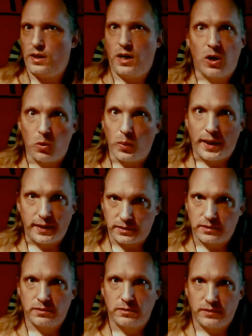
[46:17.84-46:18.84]

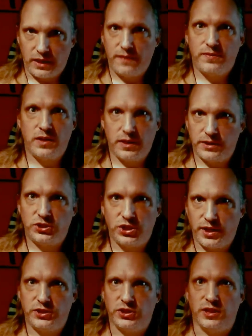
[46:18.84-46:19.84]
Always leave the
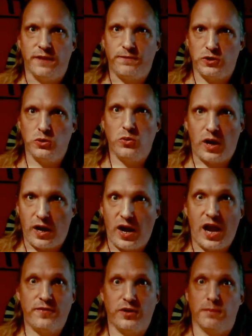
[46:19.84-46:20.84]
initiation. If you are
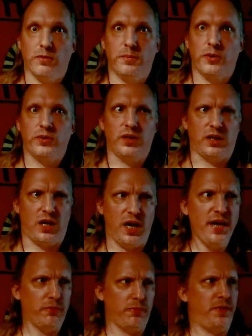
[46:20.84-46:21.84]
having a moment where you're like, I
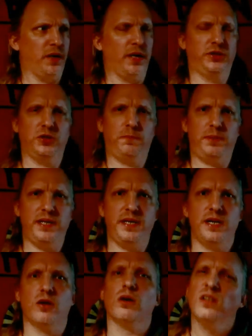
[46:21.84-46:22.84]
don't think I should be
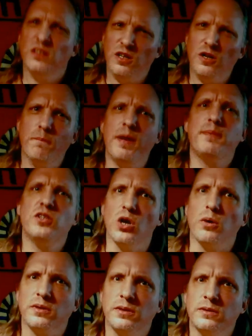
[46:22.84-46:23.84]
here, maybe
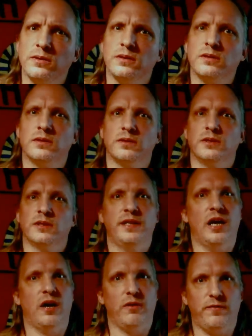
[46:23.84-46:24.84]
don't.
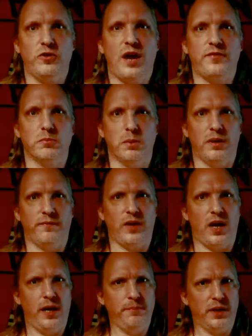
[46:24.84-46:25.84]
Now, if you're having a moment of,
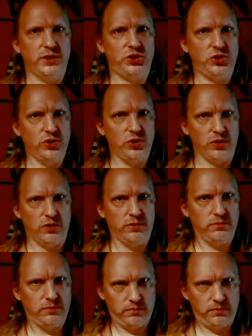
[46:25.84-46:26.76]
I'm not sure,